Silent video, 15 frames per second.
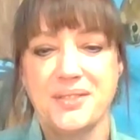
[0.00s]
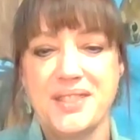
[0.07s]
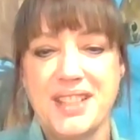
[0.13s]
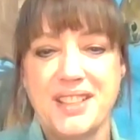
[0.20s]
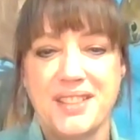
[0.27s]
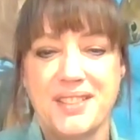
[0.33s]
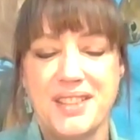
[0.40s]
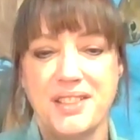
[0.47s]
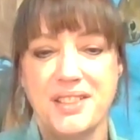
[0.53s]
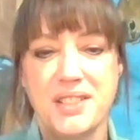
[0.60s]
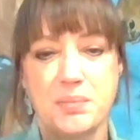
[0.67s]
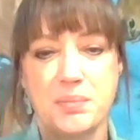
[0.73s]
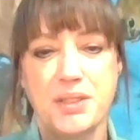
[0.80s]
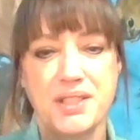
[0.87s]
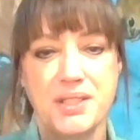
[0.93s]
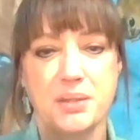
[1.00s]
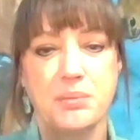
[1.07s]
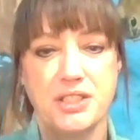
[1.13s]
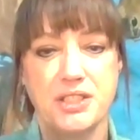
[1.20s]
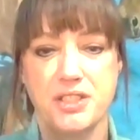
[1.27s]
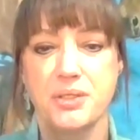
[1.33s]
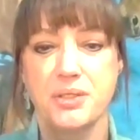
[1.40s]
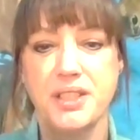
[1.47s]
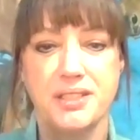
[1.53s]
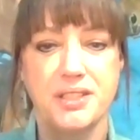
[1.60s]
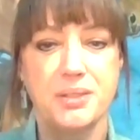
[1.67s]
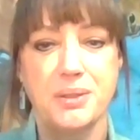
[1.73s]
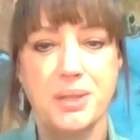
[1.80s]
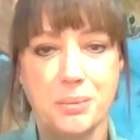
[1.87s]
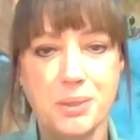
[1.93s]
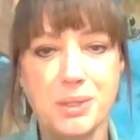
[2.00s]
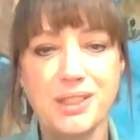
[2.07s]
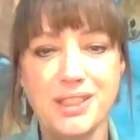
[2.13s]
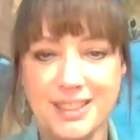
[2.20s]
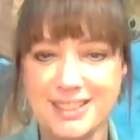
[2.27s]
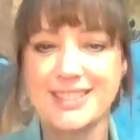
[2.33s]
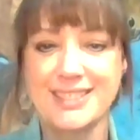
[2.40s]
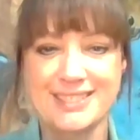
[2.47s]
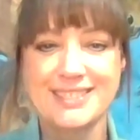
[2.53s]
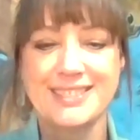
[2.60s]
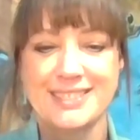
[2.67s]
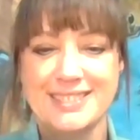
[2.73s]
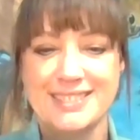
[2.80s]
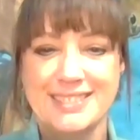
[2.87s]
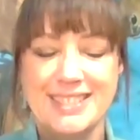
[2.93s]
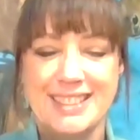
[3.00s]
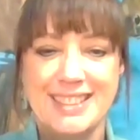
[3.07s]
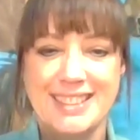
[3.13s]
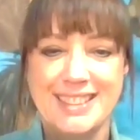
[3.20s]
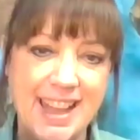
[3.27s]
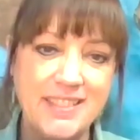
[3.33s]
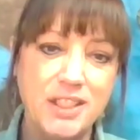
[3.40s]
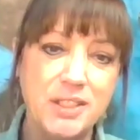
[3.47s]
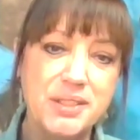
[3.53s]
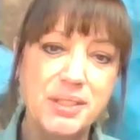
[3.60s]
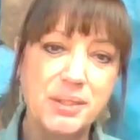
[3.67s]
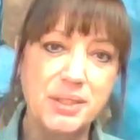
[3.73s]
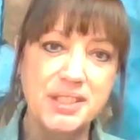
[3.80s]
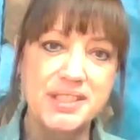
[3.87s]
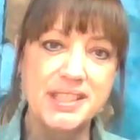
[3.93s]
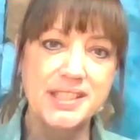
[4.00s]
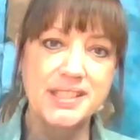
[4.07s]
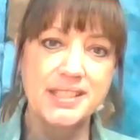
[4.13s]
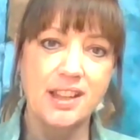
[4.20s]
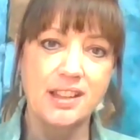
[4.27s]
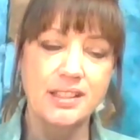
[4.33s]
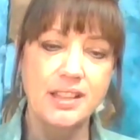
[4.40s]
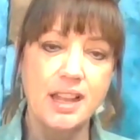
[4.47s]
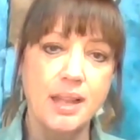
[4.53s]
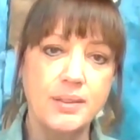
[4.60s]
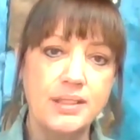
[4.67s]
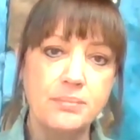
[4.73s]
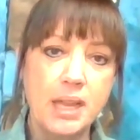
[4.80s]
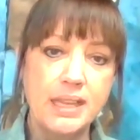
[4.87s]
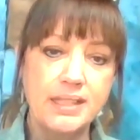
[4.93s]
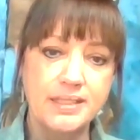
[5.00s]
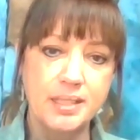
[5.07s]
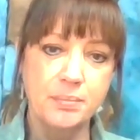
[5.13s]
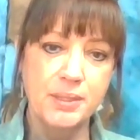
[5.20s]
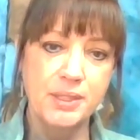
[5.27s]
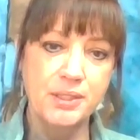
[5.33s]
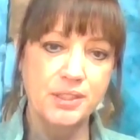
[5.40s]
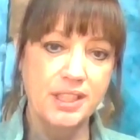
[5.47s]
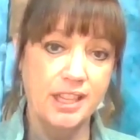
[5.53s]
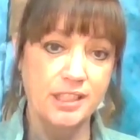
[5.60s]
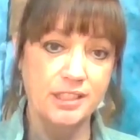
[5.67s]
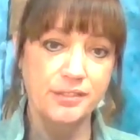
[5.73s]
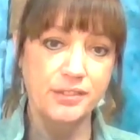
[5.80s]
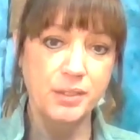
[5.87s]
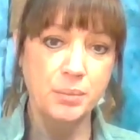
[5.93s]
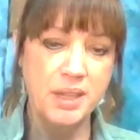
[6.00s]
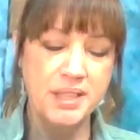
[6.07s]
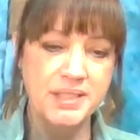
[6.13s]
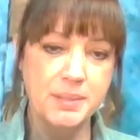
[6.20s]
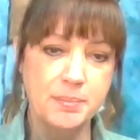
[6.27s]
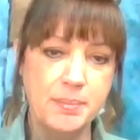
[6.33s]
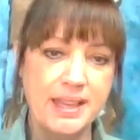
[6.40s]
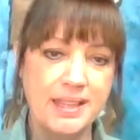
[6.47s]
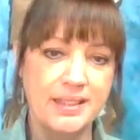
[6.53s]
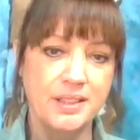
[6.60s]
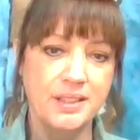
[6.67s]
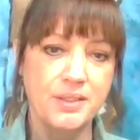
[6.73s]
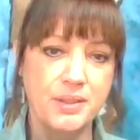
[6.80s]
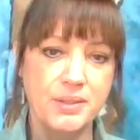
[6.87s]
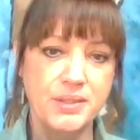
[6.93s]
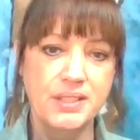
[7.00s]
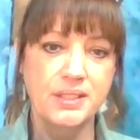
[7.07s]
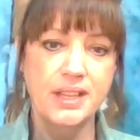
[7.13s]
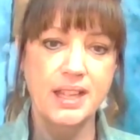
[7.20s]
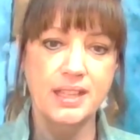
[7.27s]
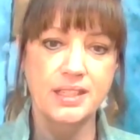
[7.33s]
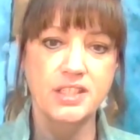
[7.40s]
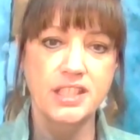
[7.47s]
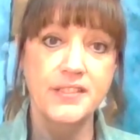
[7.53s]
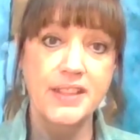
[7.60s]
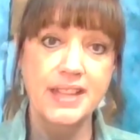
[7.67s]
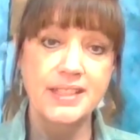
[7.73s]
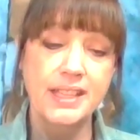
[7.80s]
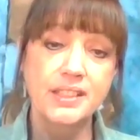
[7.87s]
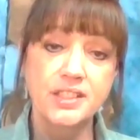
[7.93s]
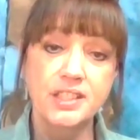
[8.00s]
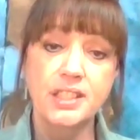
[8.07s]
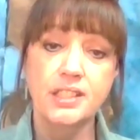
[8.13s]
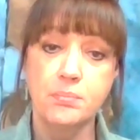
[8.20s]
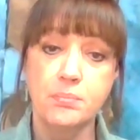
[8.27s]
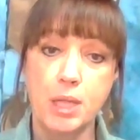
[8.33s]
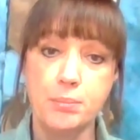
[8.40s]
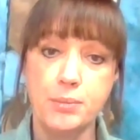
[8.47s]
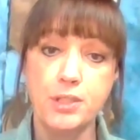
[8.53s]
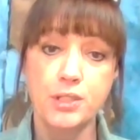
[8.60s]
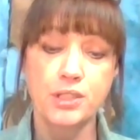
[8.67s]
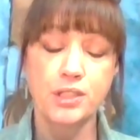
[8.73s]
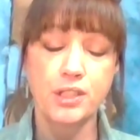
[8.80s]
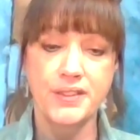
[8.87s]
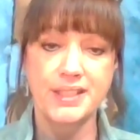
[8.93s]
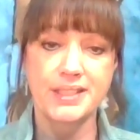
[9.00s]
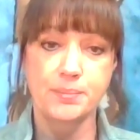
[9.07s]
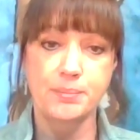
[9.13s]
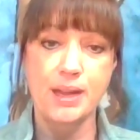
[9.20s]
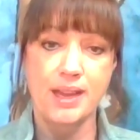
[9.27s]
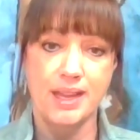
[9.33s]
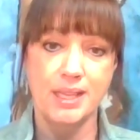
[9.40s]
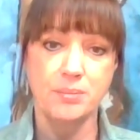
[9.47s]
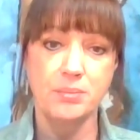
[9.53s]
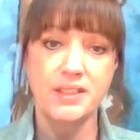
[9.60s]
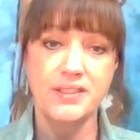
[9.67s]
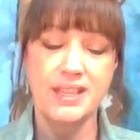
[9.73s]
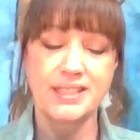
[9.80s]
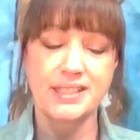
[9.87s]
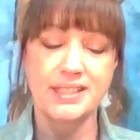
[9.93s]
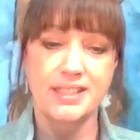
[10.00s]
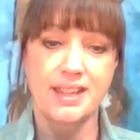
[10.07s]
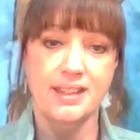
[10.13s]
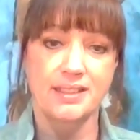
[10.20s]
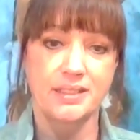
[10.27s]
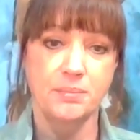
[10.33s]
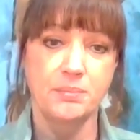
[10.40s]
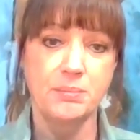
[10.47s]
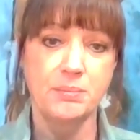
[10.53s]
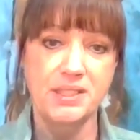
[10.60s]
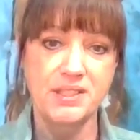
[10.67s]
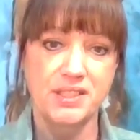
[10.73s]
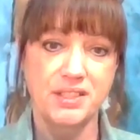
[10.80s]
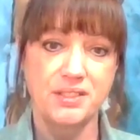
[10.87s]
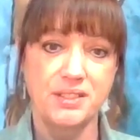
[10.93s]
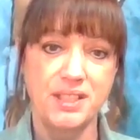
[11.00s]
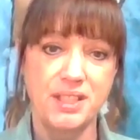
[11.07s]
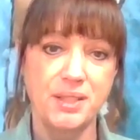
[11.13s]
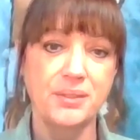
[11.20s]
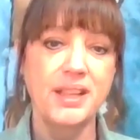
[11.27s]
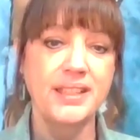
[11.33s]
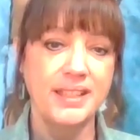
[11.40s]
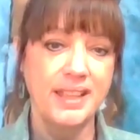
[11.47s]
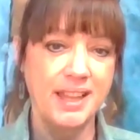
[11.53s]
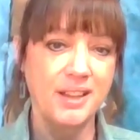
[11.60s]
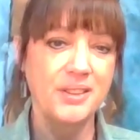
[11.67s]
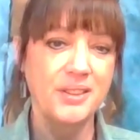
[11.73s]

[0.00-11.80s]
They're, they just bring so much joy into our world. And those horses are not my typical colorful ones back there. Those are actually, that's actually a, a mural that's behind me that's tacked up in my studio right now.